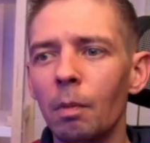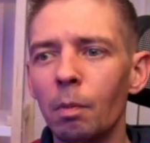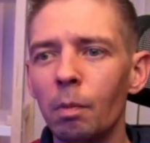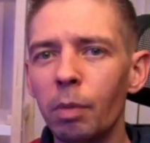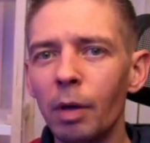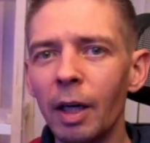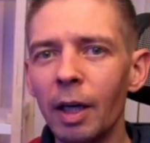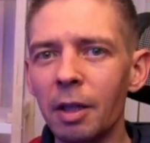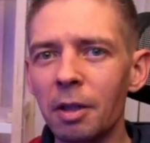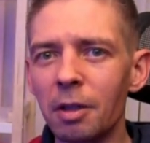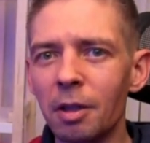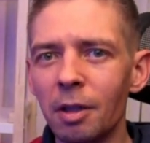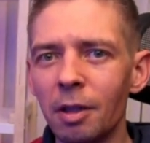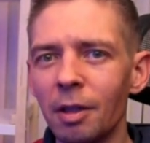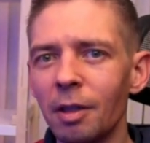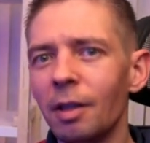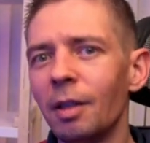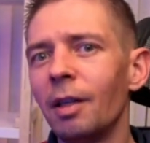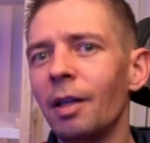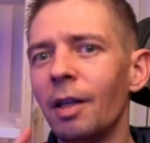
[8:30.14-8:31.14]
But
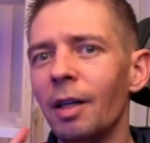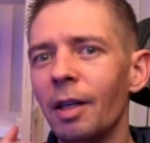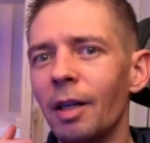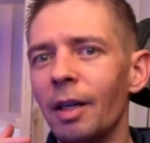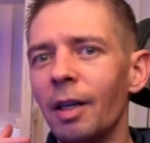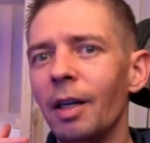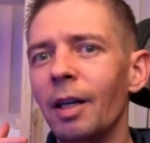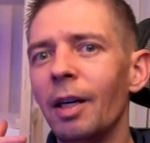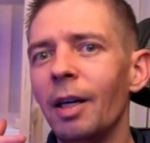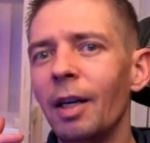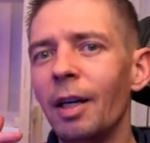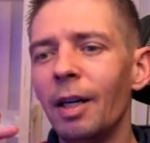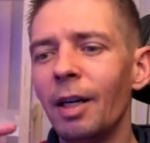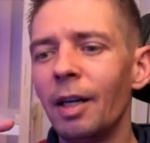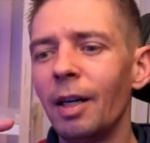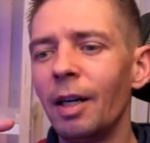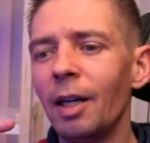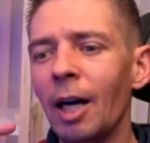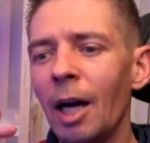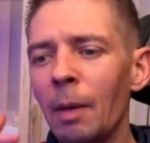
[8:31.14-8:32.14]

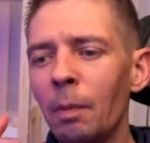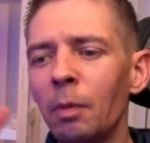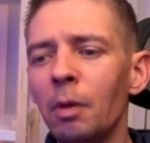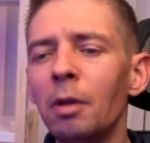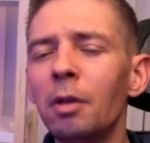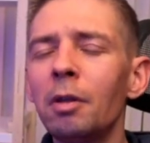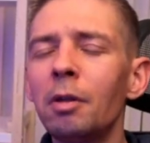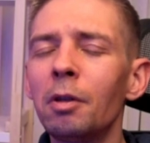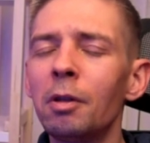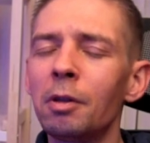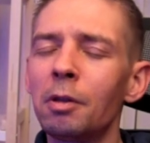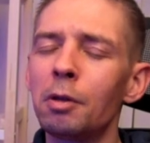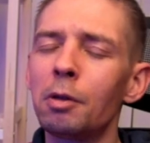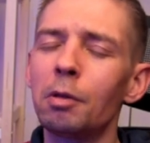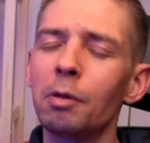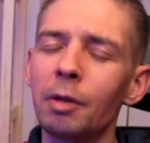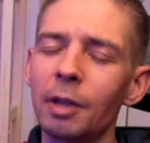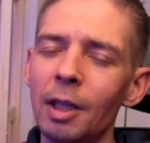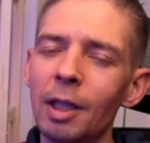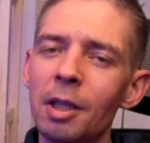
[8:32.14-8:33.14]
I'm not going
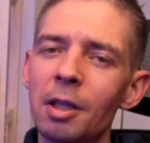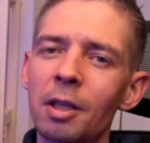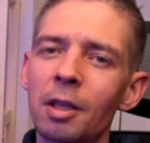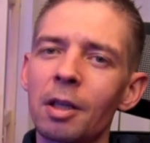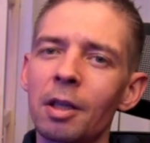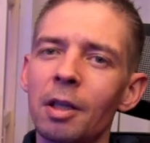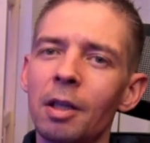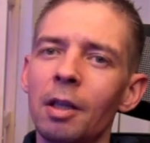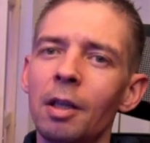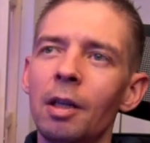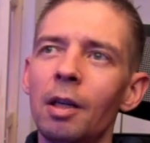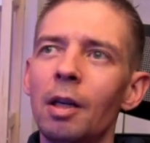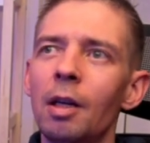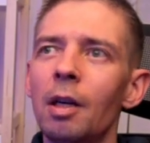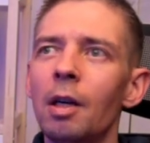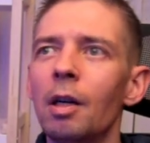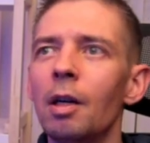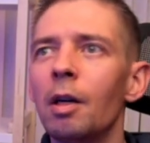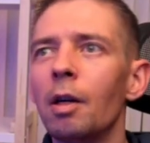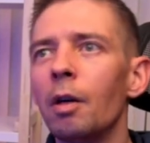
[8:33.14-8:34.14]
to risk
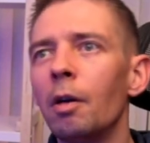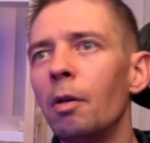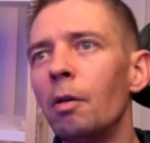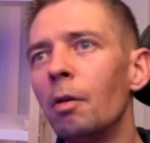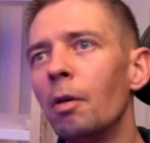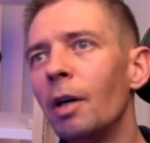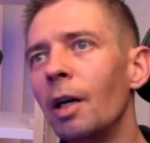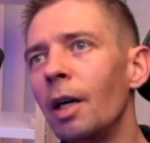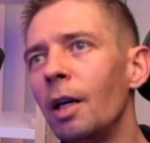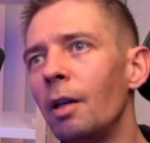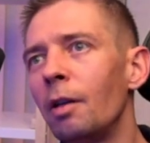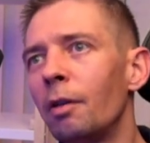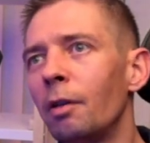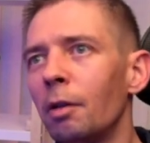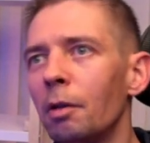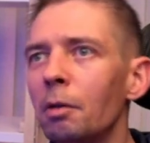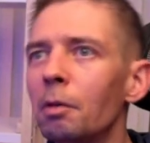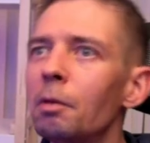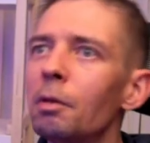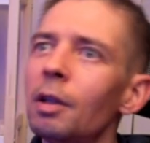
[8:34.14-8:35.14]
going
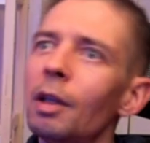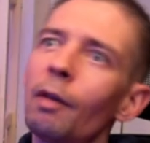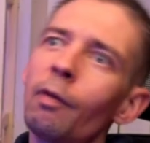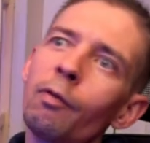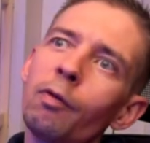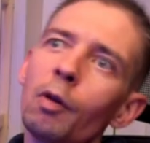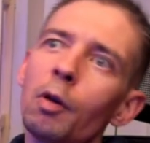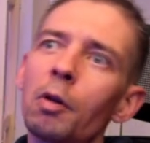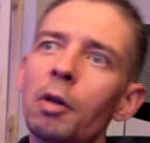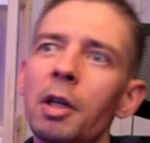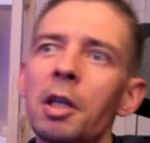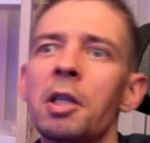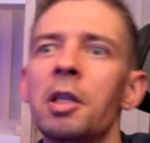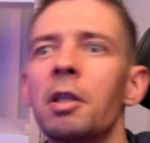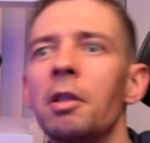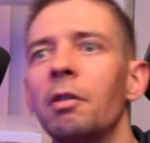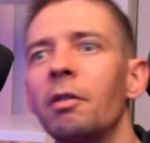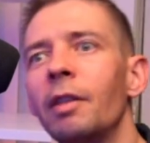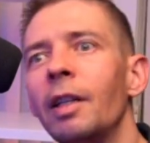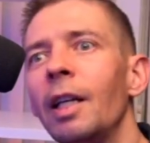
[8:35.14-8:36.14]
through the
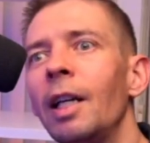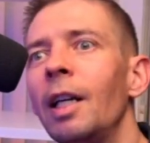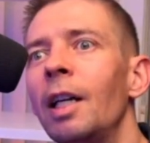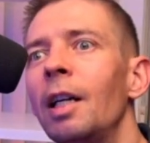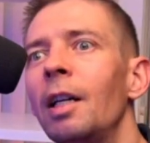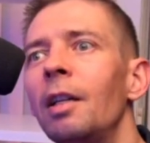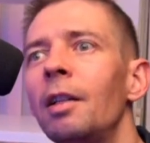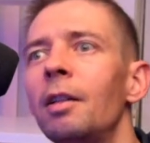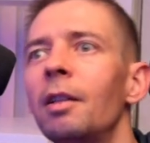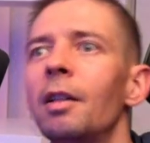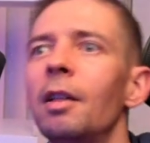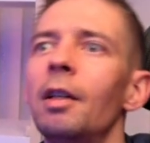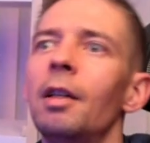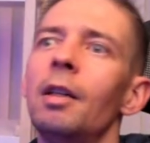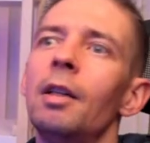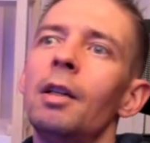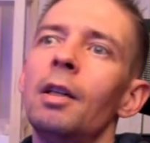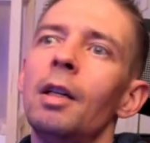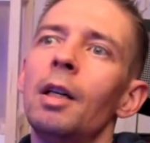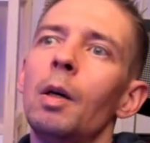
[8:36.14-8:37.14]
forest trail
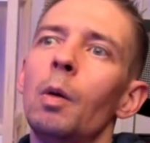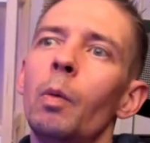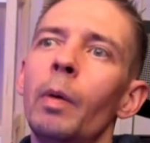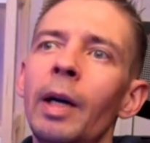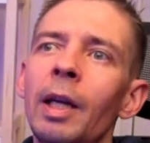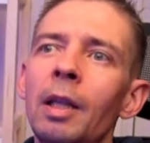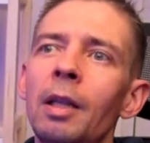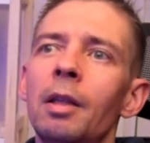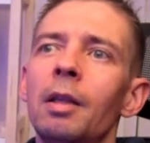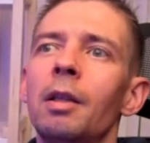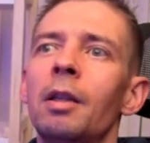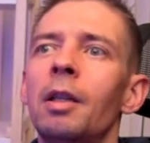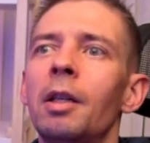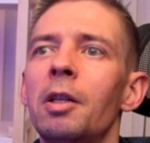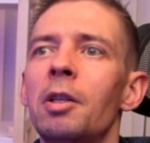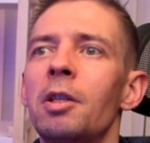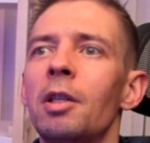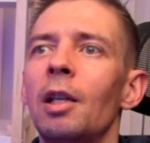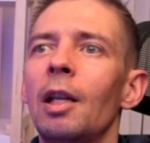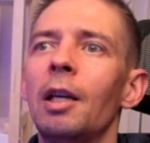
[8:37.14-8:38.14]
when there
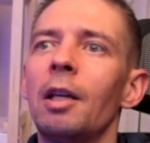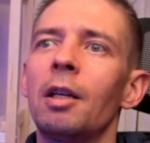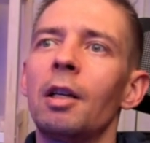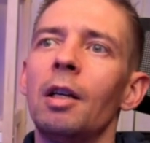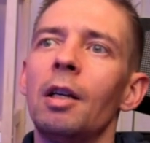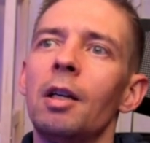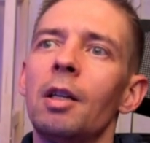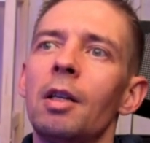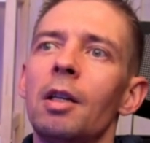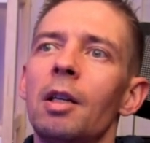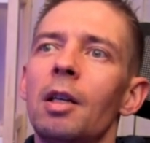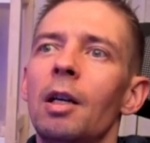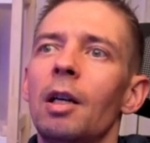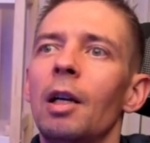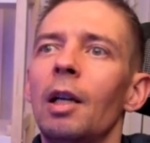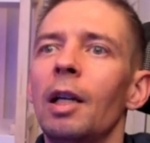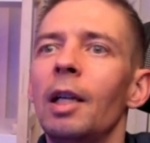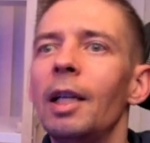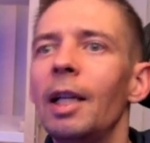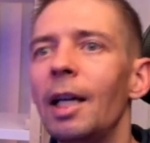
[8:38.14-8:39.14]
is like
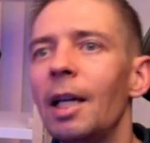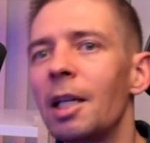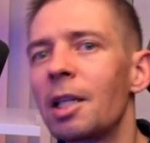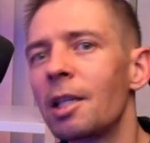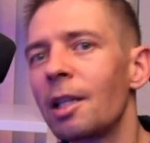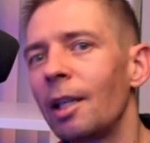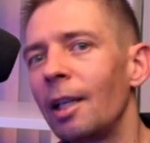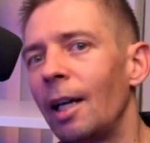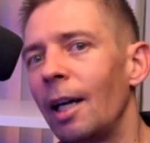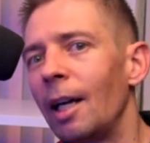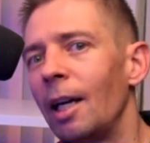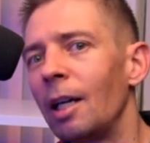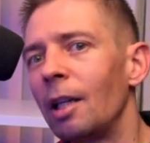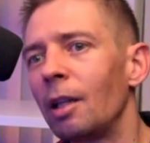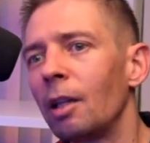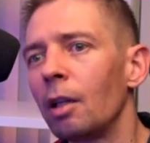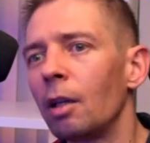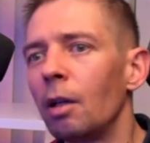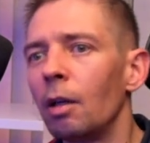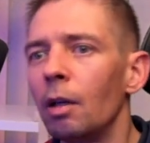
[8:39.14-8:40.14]
less
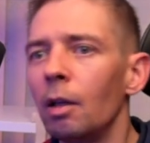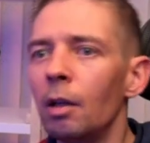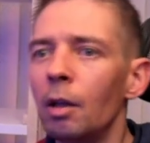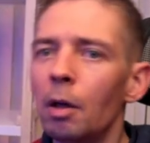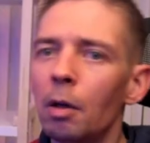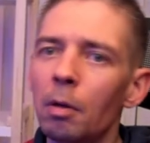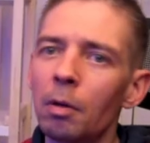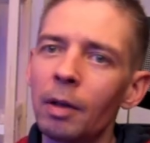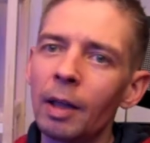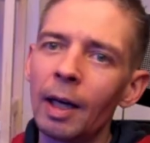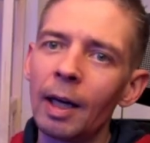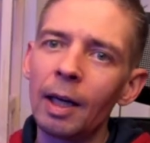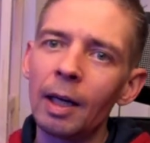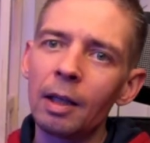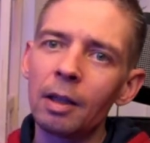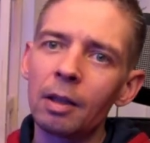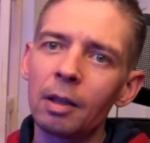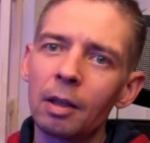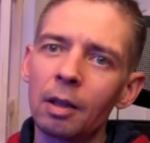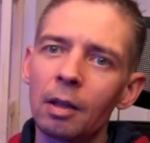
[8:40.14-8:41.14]
light, low
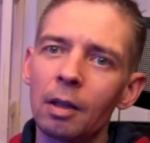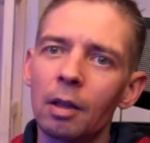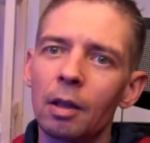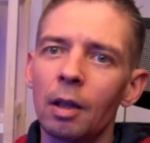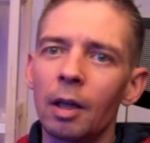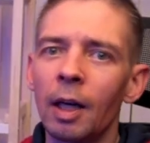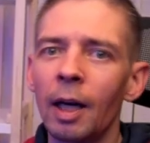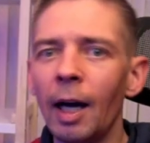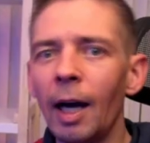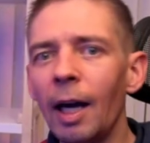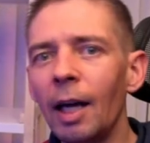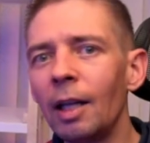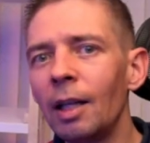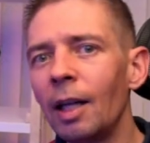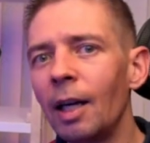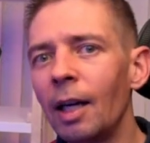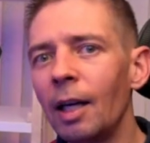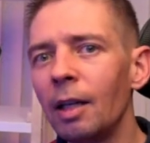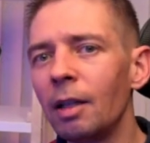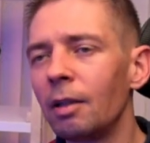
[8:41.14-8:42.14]
light, high
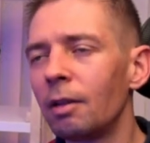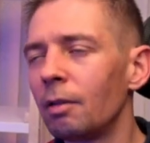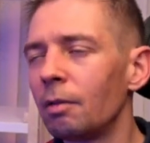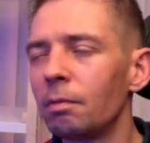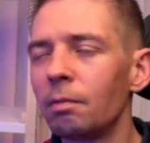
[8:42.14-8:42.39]
light.